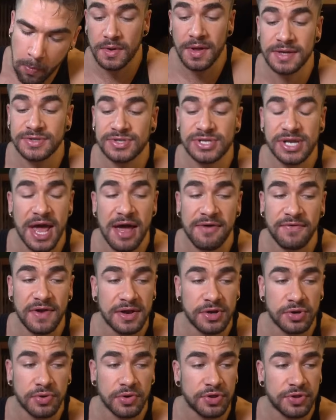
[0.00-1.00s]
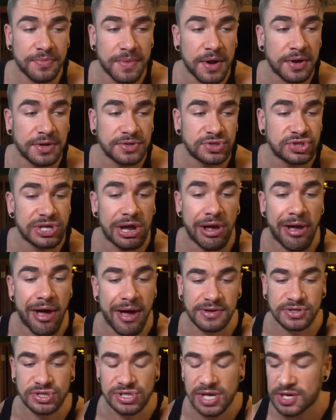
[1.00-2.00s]
Like I said, I haven't had North American style
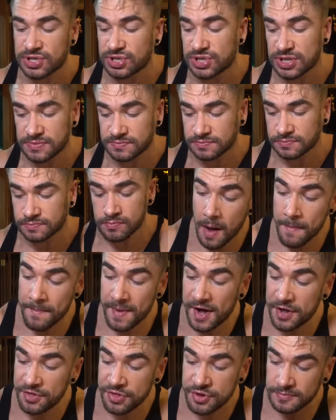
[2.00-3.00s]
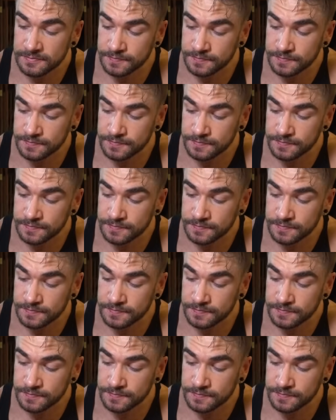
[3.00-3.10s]
hot sauce in a month.